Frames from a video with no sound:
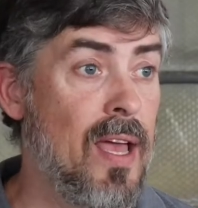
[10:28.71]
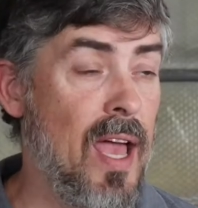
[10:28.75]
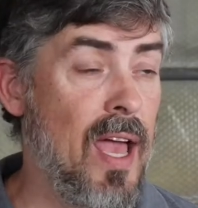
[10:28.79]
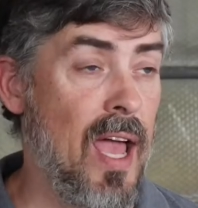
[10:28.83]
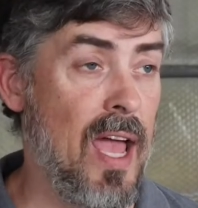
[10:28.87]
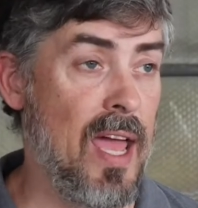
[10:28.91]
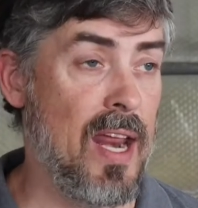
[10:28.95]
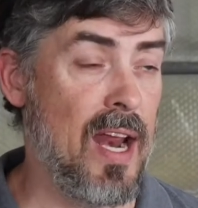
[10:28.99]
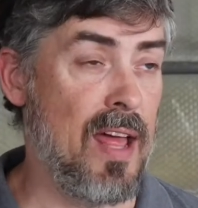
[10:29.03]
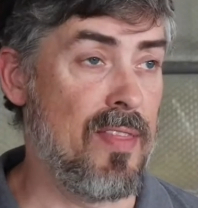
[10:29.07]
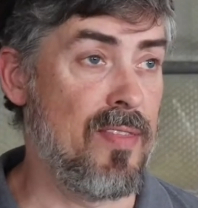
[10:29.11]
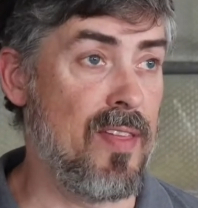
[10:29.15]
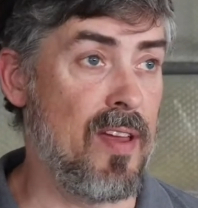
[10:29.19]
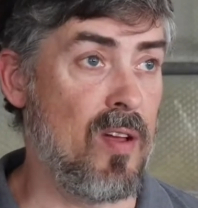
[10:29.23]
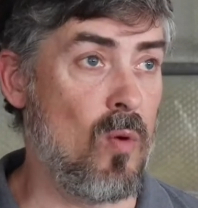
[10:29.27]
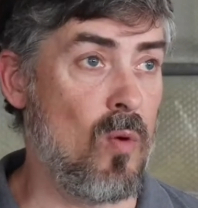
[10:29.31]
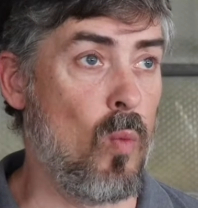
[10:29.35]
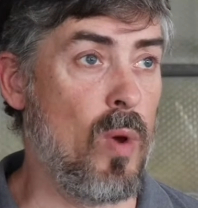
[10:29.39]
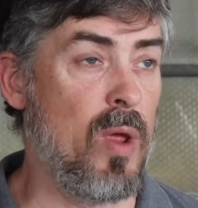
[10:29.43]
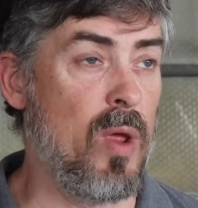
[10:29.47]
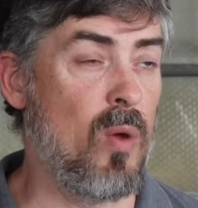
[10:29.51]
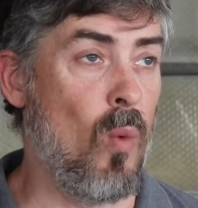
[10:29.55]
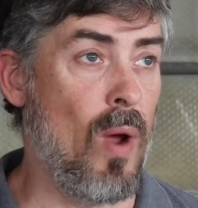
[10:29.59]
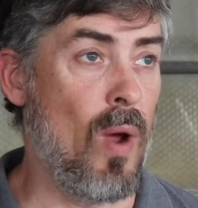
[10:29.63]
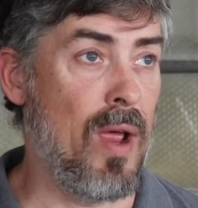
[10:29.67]
And I think
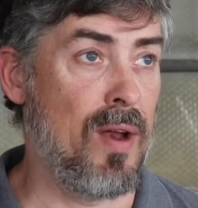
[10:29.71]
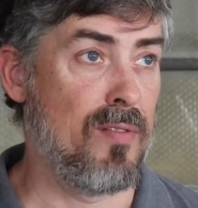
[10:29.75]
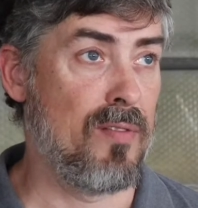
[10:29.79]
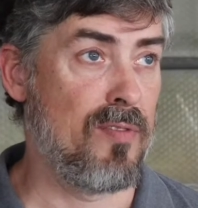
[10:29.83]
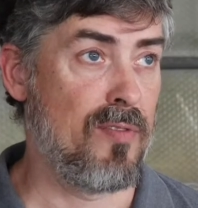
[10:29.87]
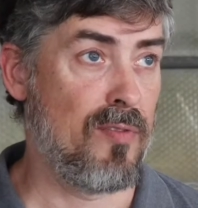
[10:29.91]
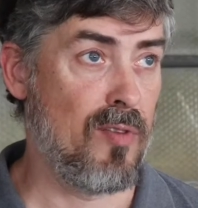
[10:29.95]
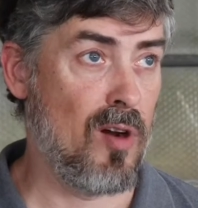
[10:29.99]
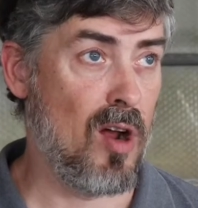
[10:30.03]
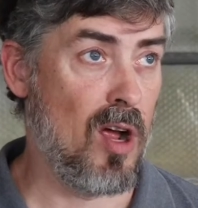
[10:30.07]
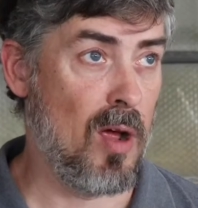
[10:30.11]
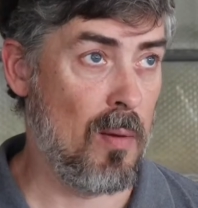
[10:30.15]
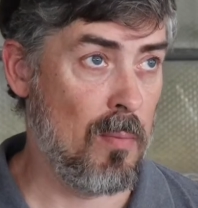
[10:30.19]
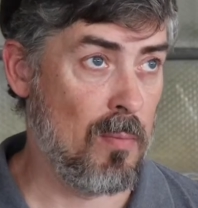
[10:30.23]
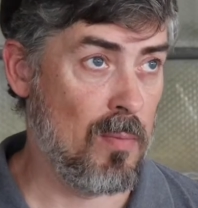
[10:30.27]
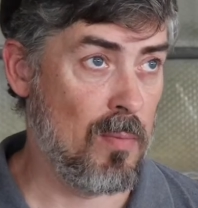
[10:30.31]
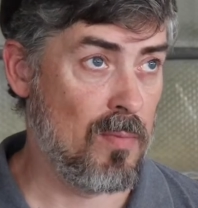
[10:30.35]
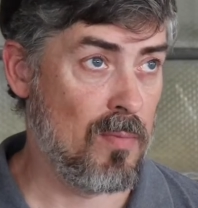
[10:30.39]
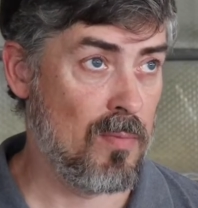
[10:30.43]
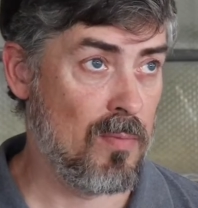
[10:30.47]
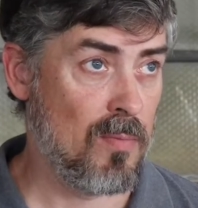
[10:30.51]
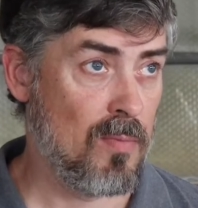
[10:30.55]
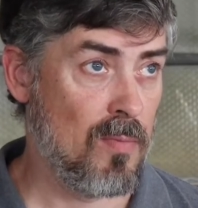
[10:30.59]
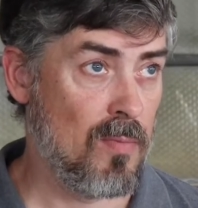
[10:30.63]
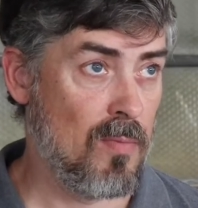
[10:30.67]
we went
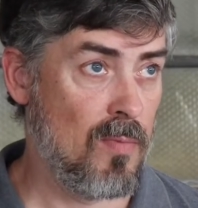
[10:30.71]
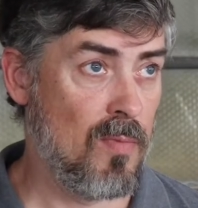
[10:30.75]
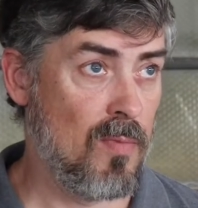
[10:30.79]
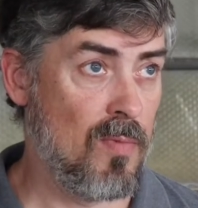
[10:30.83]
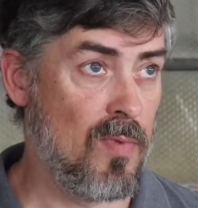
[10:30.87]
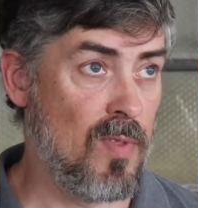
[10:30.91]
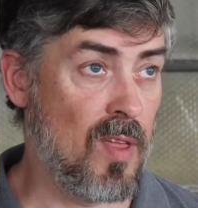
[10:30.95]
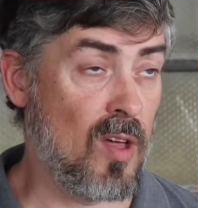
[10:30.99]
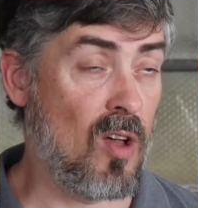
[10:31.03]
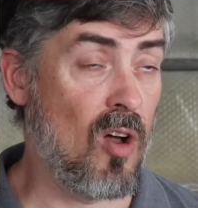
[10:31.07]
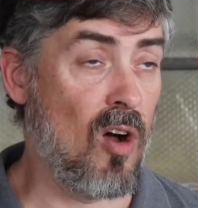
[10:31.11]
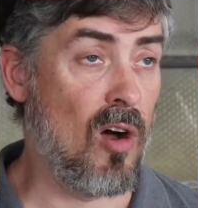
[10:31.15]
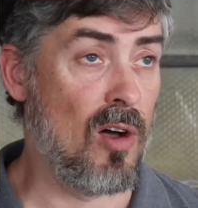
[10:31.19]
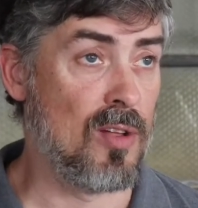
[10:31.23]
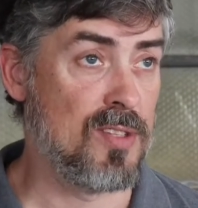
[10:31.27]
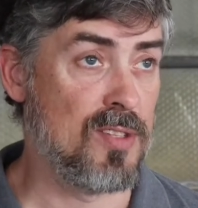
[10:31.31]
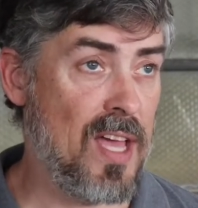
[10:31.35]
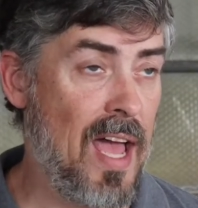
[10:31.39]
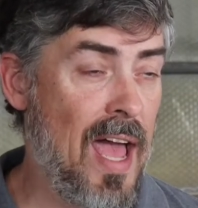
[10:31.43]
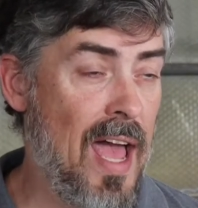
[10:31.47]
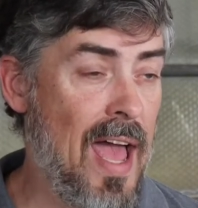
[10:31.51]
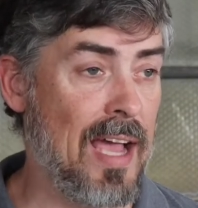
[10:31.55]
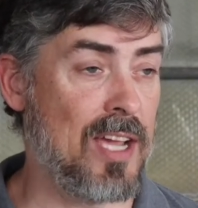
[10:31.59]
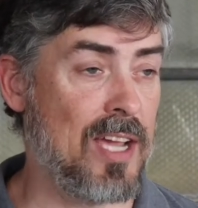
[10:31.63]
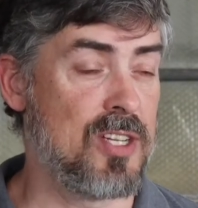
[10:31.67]
from the call
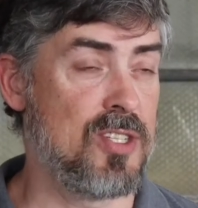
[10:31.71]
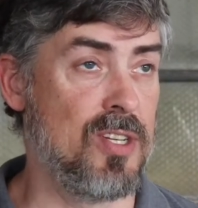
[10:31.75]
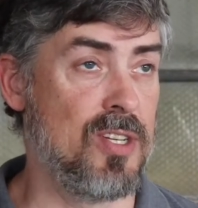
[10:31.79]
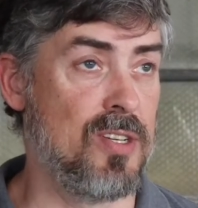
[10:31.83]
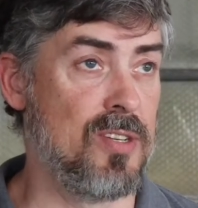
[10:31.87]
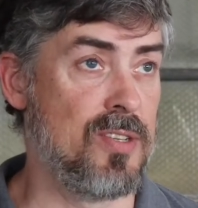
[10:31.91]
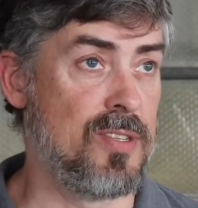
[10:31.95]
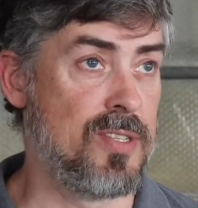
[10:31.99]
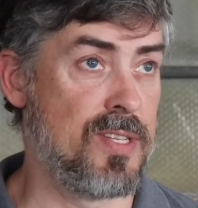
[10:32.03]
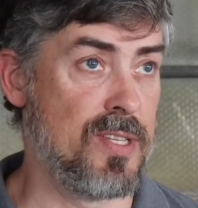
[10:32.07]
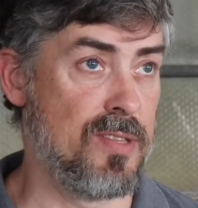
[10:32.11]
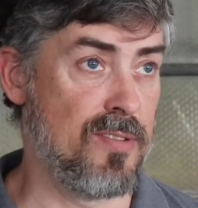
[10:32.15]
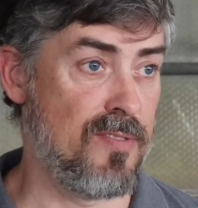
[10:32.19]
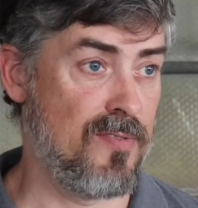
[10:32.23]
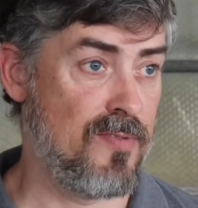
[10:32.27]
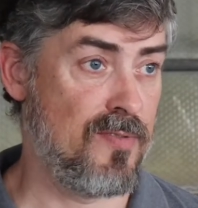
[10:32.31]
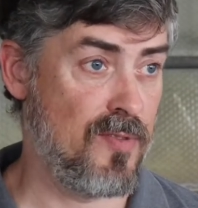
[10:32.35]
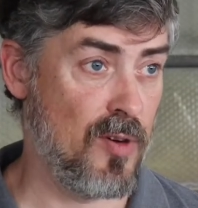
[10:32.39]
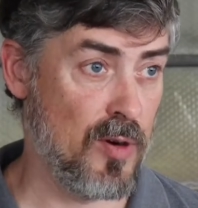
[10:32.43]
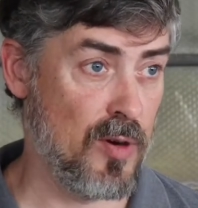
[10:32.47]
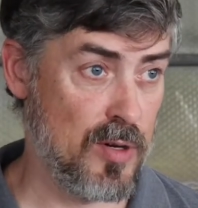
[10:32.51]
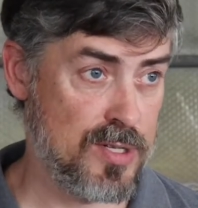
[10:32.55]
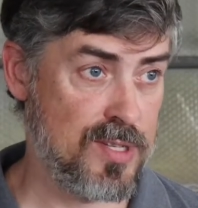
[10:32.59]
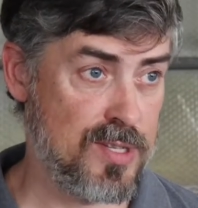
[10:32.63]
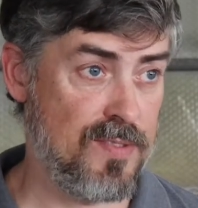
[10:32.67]
to action to the
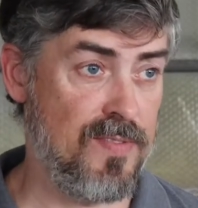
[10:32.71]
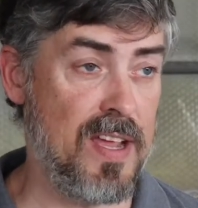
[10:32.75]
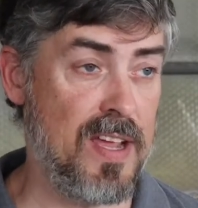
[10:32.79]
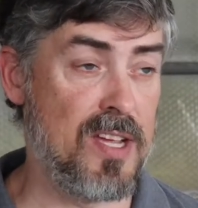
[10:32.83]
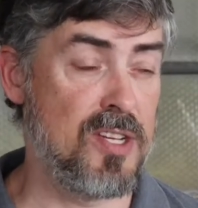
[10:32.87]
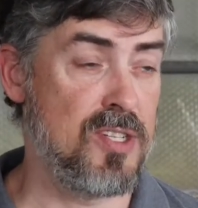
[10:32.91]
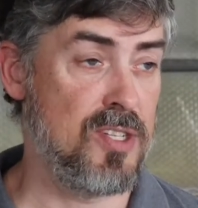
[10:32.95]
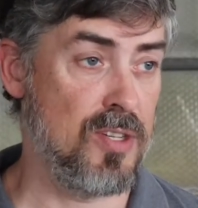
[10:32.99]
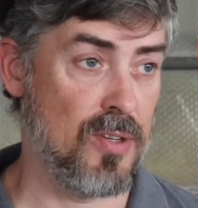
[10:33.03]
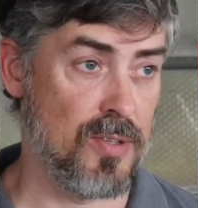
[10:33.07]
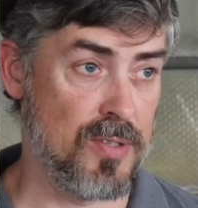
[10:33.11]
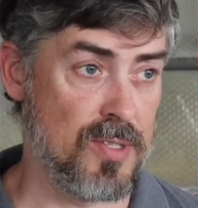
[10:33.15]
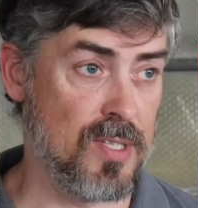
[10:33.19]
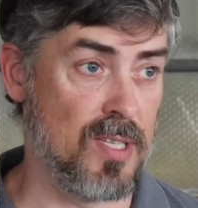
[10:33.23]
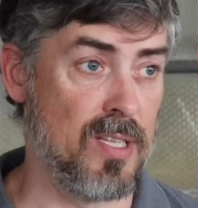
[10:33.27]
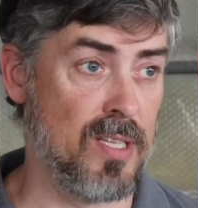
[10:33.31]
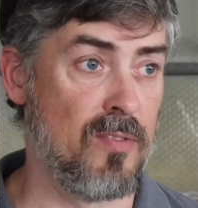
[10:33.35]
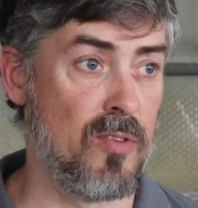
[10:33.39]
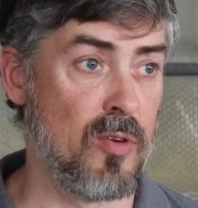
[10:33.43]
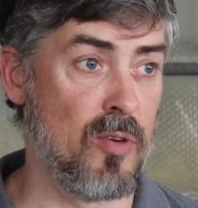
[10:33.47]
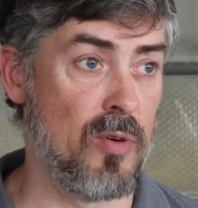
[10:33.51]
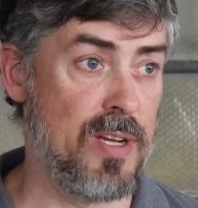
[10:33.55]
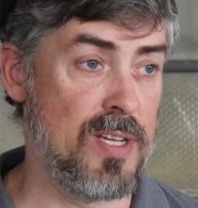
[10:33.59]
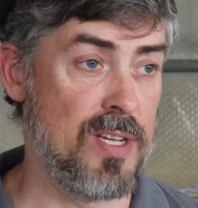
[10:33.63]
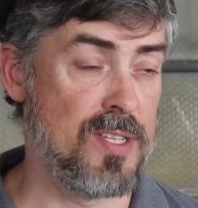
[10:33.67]
first face shield
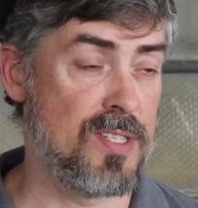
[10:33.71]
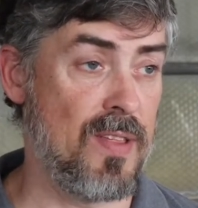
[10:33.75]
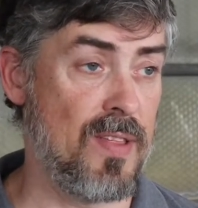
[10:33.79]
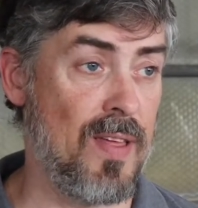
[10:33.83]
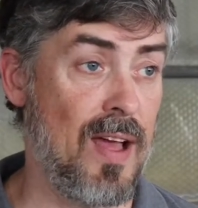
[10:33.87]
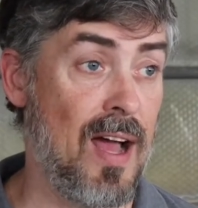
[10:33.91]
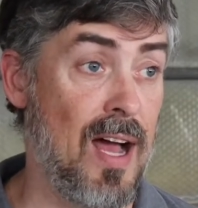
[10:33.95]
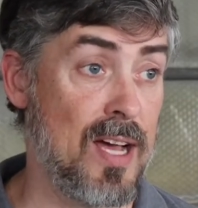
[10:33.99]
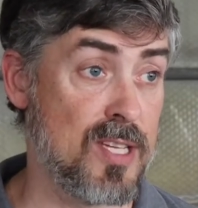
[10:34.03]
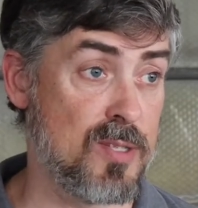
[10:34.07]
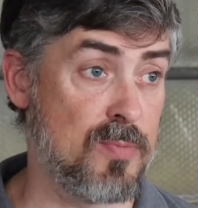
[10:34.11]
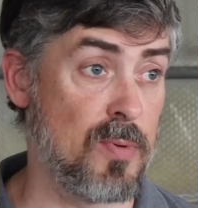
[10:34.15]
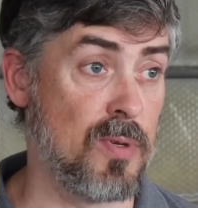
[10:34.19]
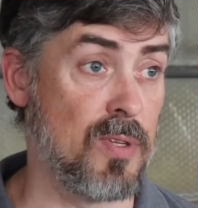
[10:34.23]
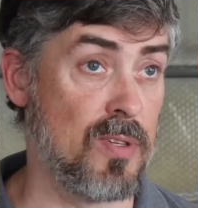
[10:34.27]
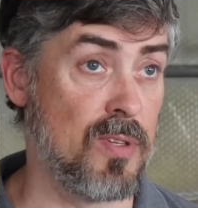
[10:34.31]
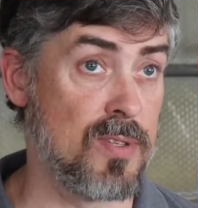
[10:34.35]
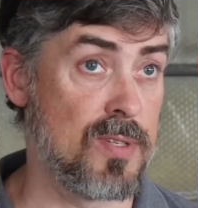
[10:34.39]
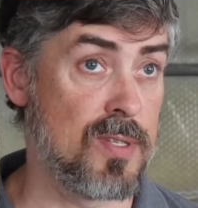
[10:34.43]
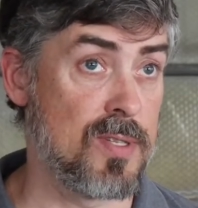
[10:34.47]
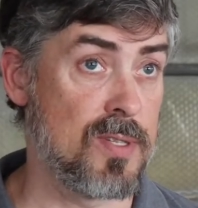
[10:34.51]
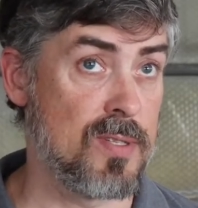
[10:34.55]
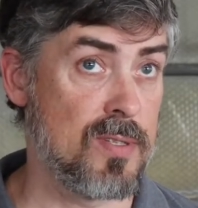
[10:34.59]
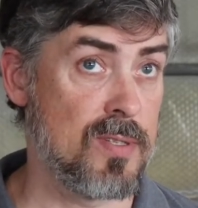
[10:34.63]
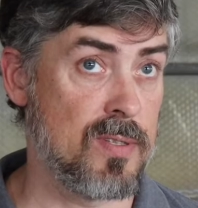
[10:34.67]
deliveries to the
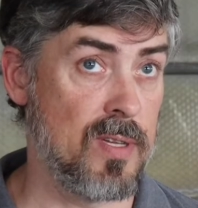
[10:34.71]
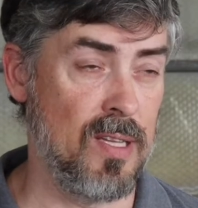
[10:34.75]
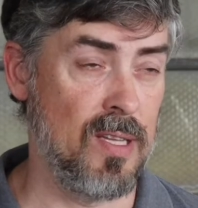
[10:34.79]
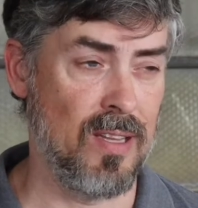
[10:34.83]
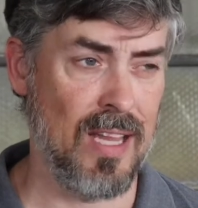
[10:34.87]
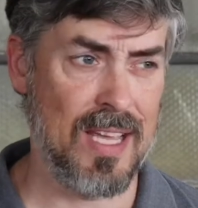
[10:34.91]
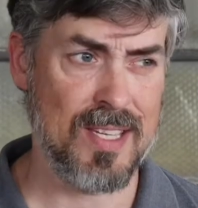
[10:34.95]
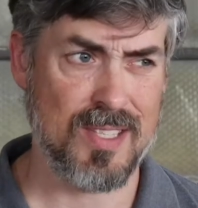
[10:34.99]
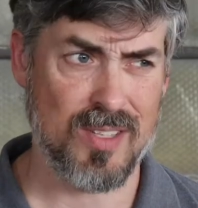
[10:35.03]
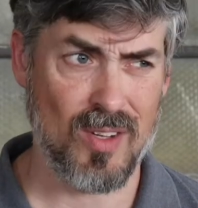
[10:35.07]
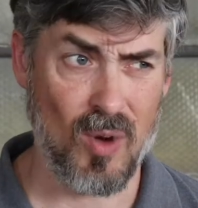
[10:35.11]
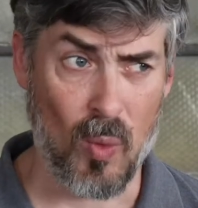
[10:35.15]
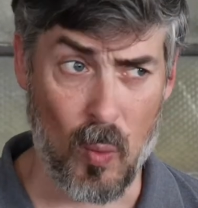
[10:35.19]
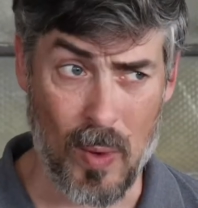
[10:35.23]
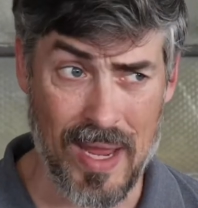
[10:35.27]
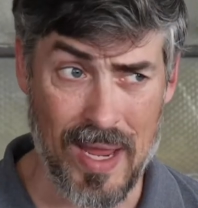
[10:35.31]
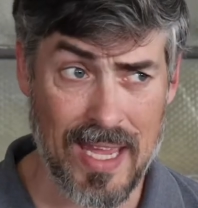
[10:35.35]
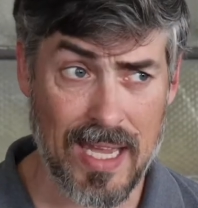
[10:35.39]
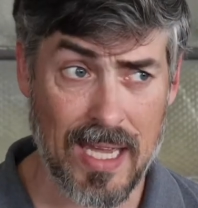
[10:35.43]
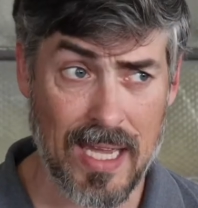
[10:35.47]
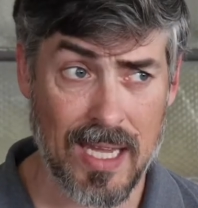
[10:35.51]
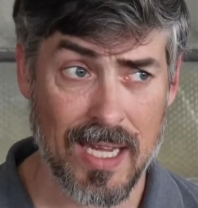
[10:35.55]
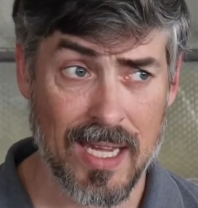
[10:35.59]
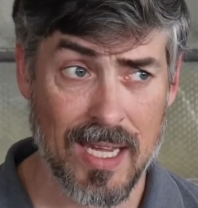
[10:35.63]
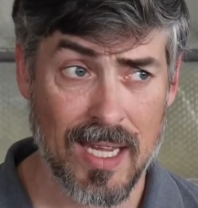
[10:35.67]
hospitals in less than a
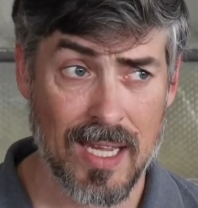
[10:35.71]
week.